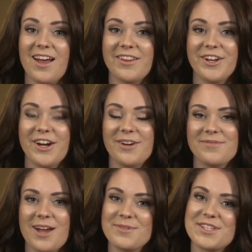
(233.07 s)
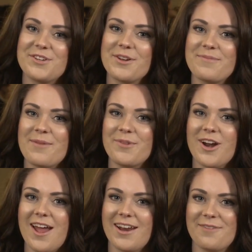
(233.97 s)
Hutlinger. I'm a student
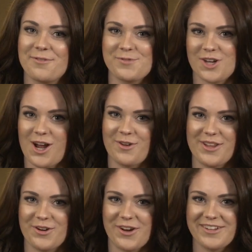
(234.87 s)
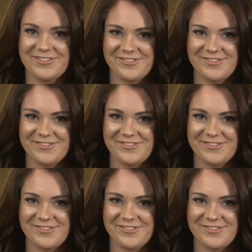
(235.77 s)
member, and I'm from Chicago, Illinois.